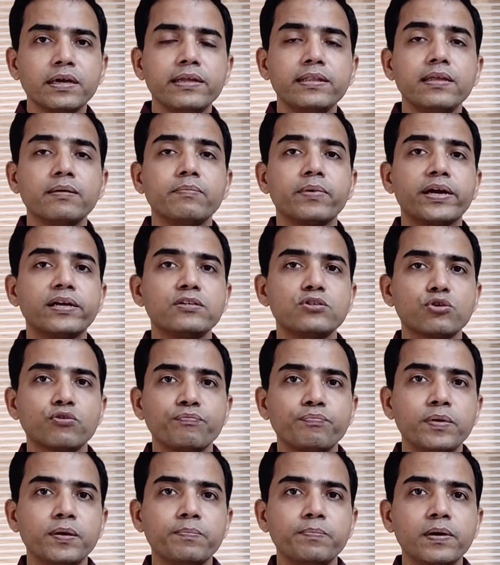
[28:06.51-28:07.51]
in the minds
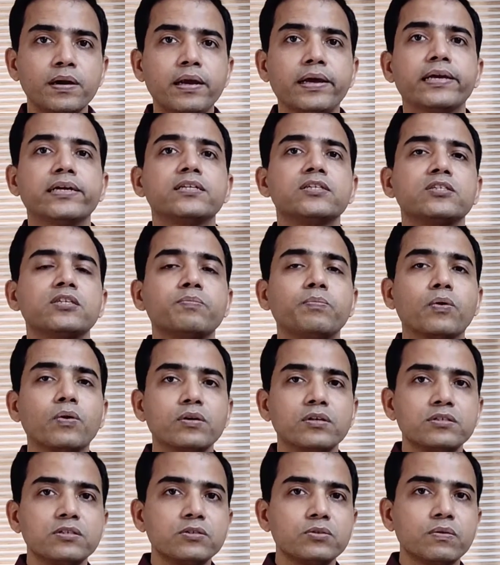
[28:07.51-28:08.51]
of people against the
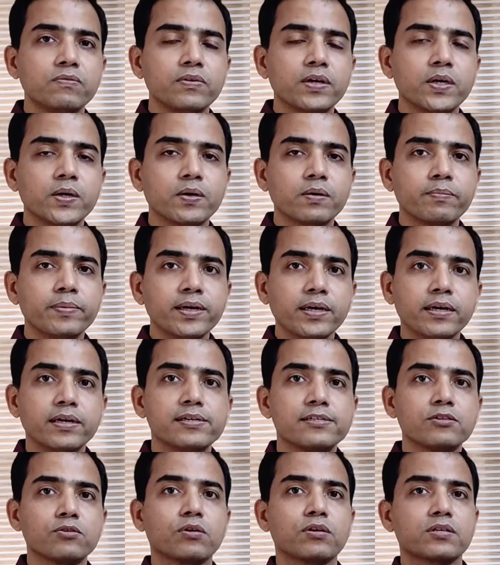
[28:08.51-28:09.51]
policies of government
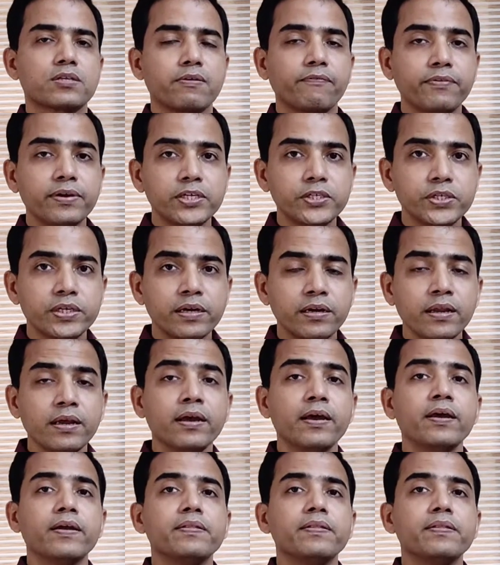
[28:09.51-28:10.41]
is not sufficient.